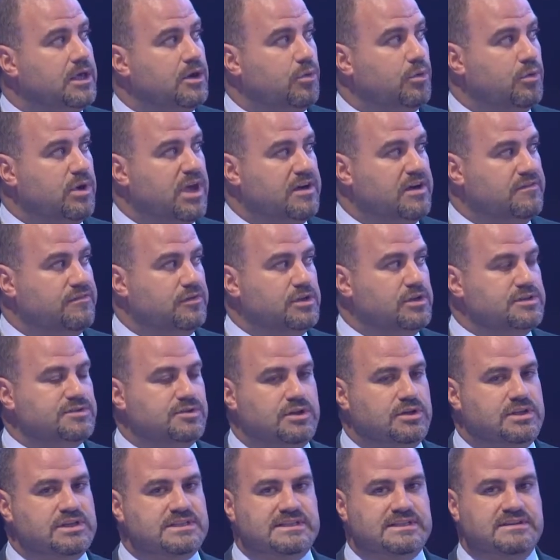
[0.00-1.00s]
We have
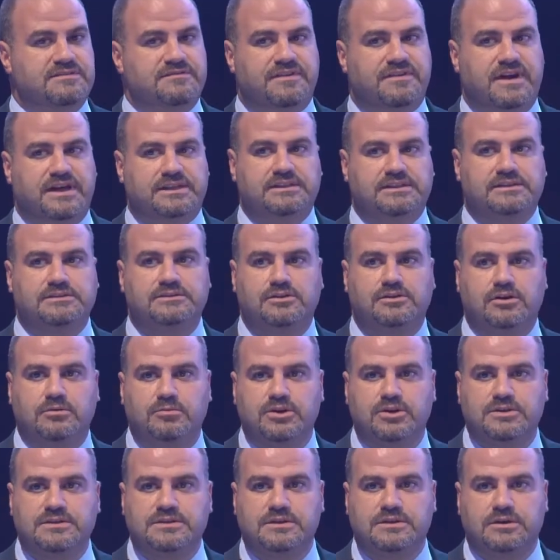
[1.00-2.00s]
also disinfectant
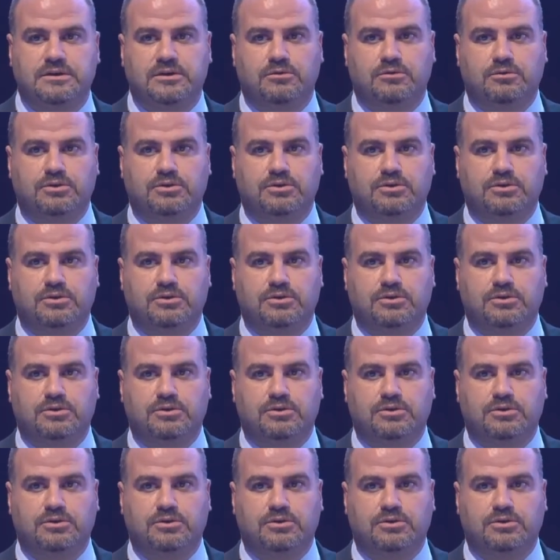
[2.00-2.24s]
robots,